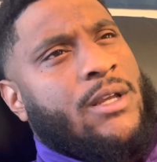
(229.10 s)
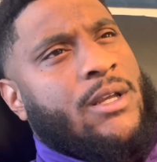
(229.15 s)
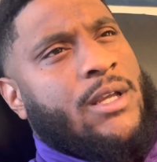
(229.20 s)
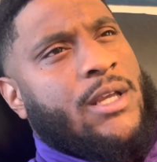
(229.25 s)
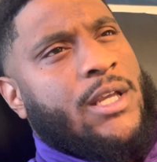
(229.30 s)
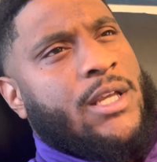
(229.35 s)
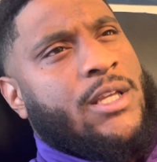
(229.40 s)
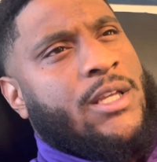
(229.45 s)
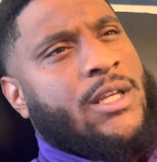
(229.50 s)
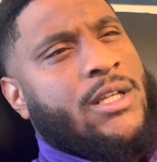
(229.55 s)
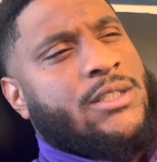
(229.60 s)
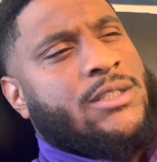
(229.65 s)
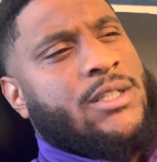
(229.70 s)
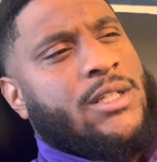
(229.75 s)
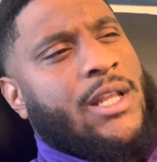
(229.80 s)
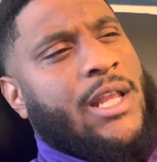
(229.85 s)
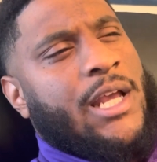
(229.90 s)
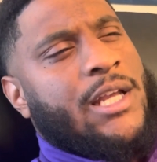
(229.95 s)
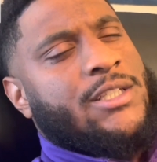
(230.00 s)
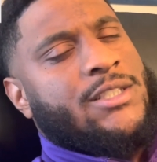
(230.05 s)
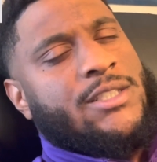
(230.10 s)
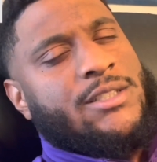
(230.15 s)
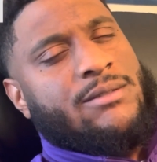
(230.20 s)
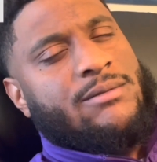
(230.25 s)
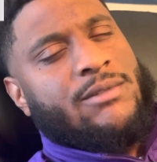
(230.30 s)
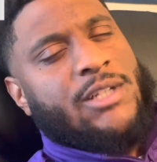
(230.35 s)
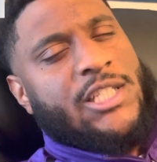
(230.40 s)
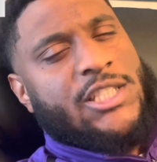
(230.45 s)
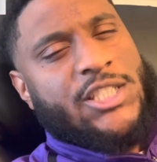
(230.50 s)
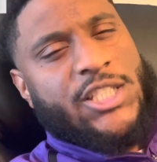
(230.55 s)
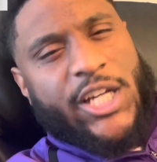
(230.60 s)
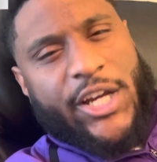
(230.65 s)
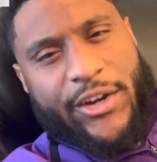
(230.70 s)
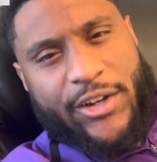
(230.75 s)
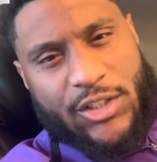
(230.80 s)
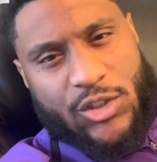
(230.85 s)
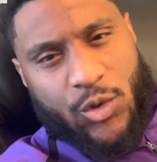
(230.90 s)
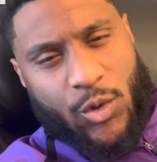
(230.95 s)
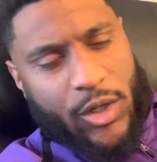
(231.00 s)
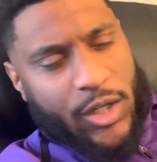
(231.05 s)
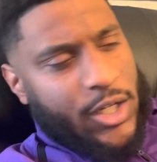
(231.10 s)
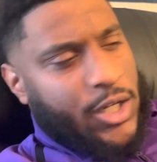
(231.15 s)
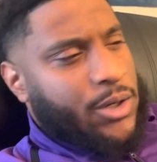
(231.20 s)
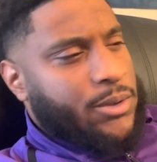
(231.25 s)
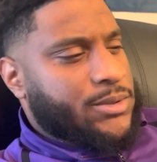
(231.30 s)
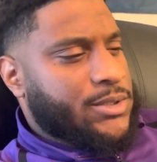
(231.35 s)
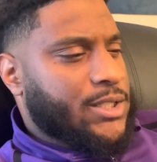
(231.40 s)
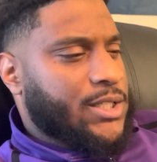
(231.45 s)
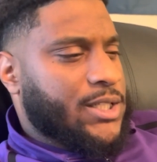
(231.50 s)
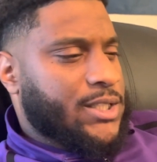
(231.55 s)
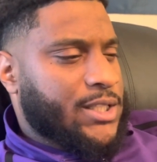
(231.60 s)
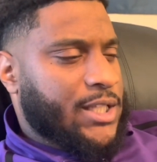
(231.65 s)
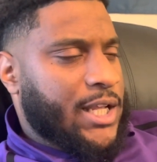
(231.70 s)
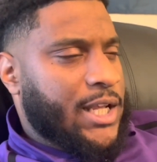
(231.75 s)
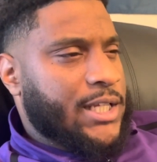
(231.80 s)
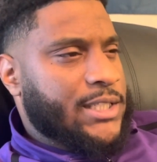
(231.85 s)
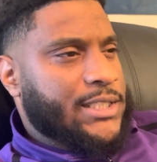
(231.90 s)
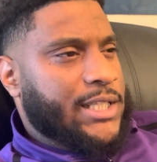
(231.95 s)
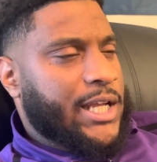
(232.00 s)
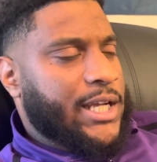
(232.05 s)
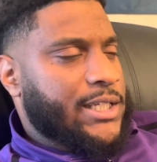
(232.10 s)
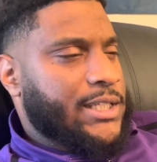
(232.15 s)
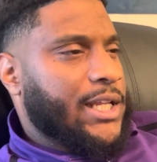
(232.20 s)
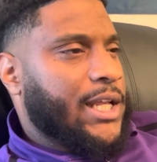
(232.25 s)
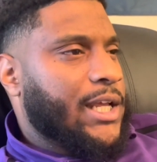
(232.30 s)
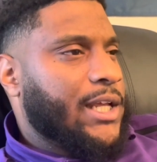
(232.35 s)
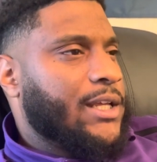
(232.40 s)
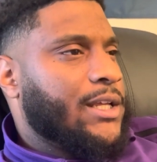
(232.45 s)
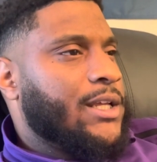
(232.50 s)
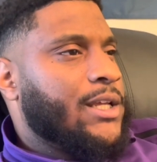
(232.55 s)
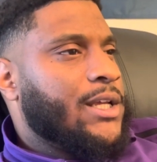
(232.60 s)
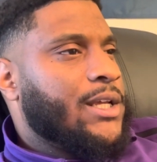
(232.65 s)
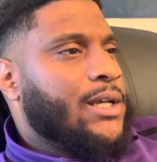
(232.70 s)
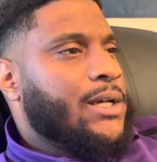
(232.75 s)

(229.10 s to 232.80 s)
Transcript: it get to like Cherry 12s and things like that.